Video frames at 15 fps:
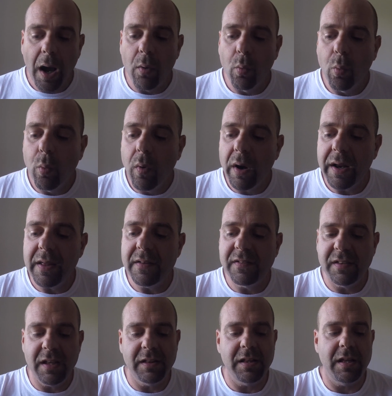What is
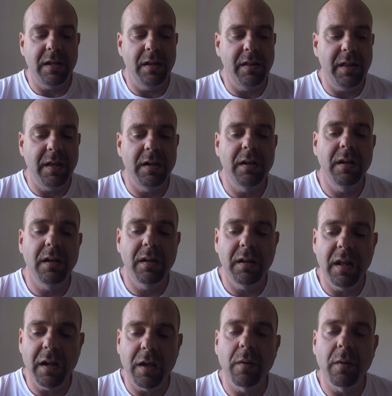it that